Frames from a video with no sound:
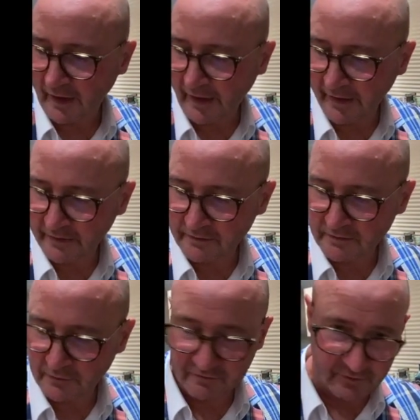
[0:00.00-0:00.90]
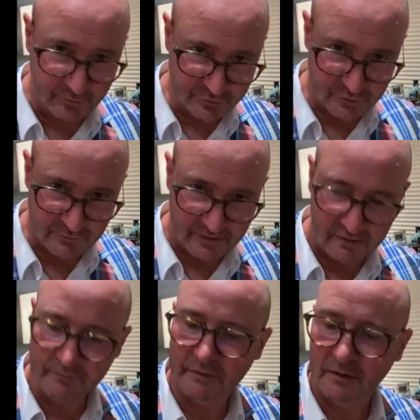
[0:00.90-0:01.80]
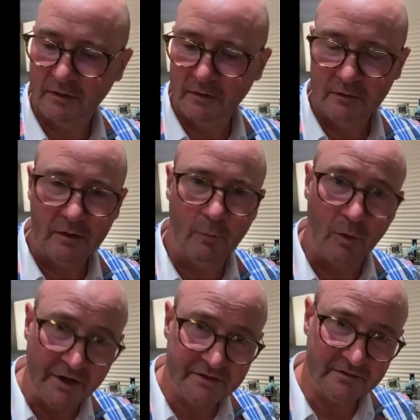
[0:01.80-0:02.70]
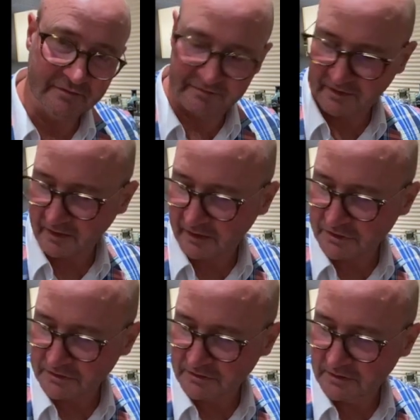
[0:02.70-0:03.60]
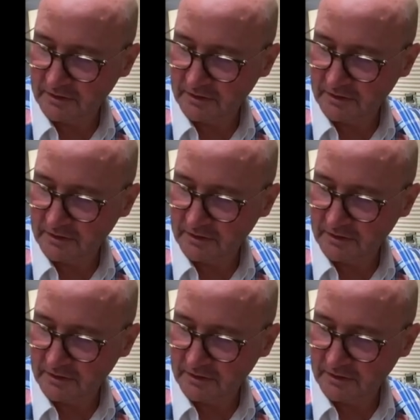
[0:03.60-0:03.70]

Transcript: And they use local juniper, a white desert sage,